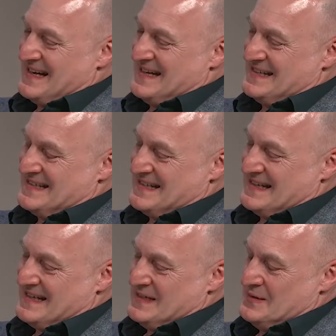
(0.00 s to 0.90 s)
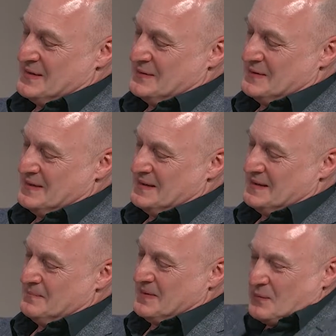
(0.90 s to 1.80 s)
And, you know,
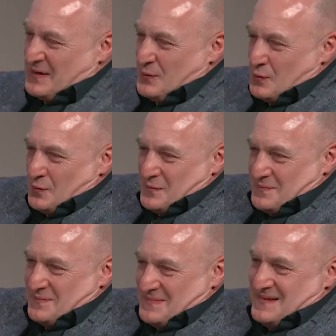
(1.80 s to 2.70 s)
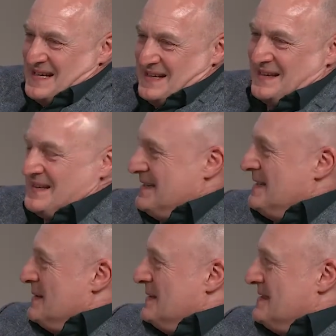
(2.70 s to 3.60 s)
but we all, in a
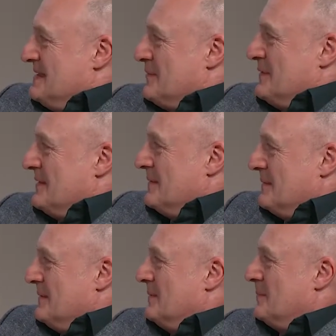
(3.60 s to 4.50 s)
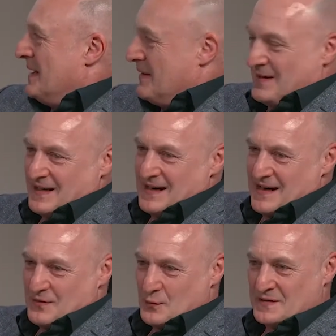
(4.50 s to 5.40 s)
different part of our
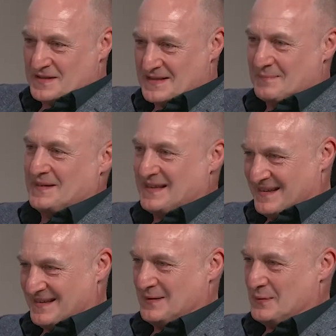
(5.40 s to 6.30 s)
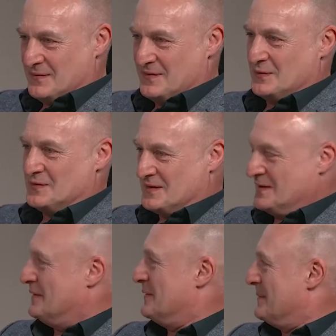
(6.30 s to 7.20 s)
lives, want something that we feel
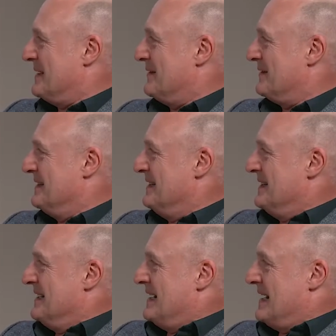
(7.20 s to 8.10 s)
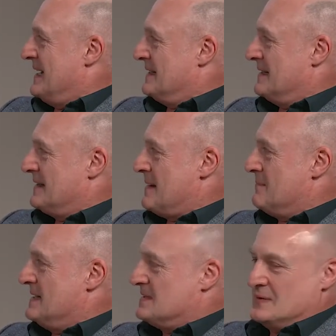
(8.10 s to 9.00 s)
secure about. And
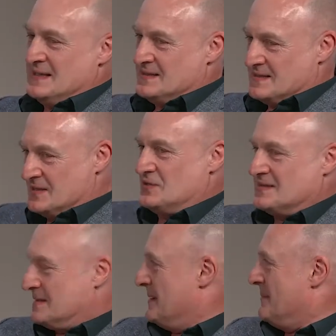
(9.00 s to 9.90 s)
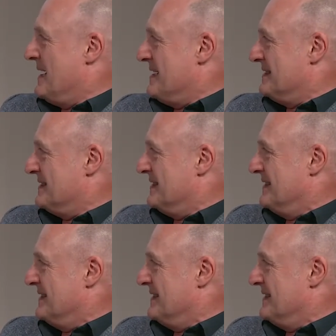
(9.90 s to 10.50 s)
that means we need decisions to be made.